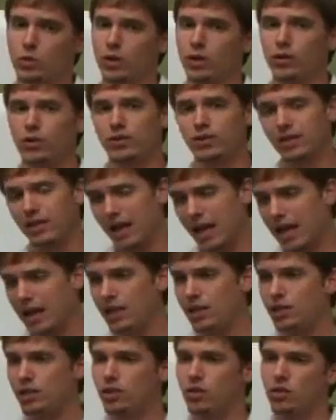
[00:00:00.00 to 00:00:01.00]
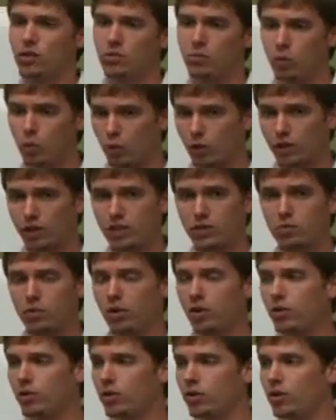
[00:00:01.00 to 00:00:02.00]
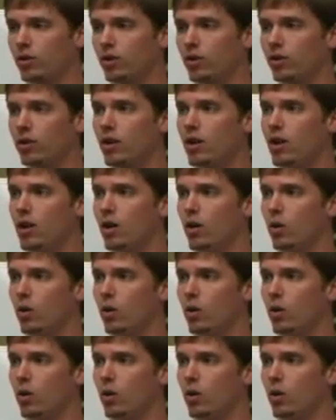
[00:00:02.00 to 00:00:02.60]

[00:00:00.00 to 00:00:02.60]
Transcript: whether it's an agent or a mortgage broker